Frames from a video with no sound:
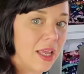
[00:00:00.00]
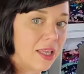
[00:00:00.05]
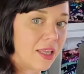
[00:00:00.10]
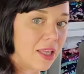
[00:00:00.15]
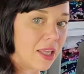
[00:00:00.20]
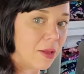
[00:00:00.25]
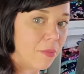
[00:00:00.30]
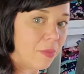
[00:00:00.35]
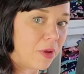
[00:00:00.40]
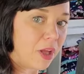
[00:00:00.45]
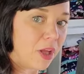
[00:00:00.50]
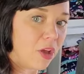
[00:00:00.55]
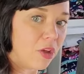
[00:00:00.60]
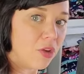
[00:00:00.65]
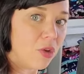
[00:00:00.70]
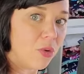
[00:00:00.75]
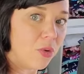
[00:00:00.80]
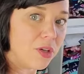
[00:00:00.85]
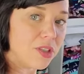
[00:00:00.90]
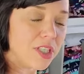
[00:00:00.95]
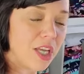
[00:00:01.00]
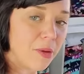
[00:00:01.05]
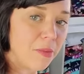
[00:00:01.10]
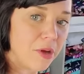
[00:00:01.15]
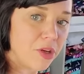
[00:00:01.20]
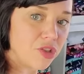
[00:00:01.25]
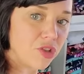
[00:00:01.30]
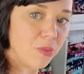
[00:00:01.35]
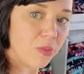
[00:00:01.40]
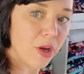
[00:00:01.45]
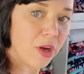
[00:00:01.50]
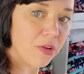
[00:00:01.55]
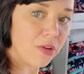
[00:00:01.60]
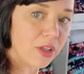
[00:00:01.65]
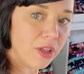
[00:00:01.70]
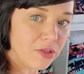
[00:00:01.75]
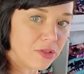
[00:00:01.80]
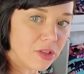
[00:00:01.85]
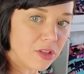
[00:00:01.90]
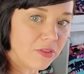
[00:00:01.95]
keeping your tape measure
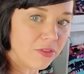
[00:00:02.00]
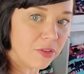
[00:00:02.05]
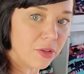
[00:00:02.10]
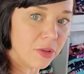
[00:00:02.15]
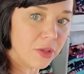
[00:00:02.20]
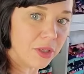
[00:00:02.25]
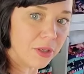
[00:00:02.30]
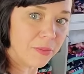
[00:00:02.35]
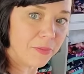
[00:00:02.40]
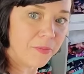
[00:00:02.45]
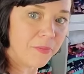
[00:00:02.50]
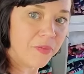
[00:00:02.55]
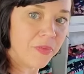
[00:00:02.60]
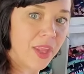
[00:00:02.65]
parallel to the floor.